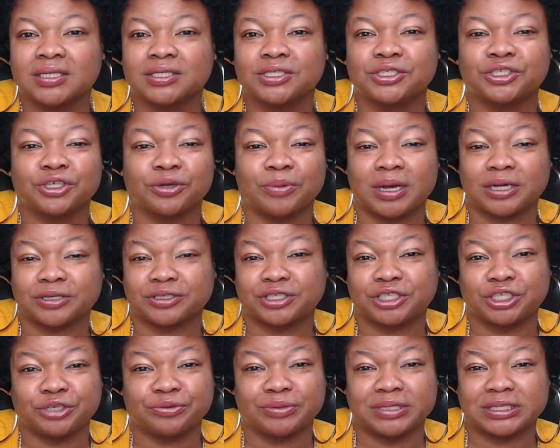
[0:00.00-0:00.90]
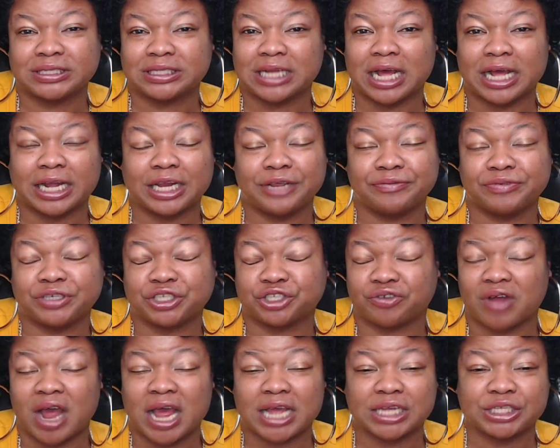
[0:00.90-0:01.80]
Joelle, she was not even
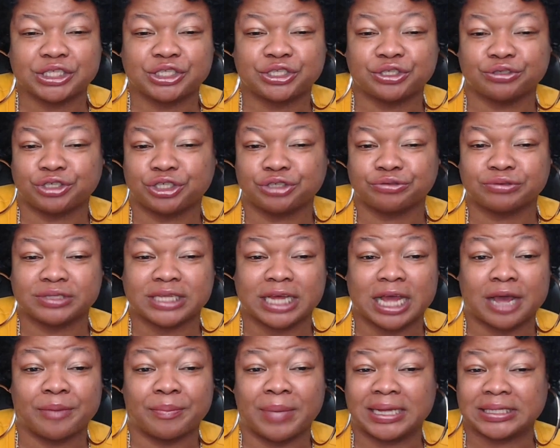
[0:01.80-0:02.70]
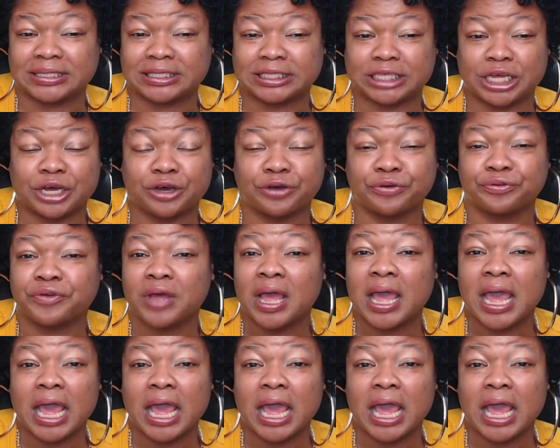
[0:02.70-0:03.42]
trying to. She was like, I'm myself.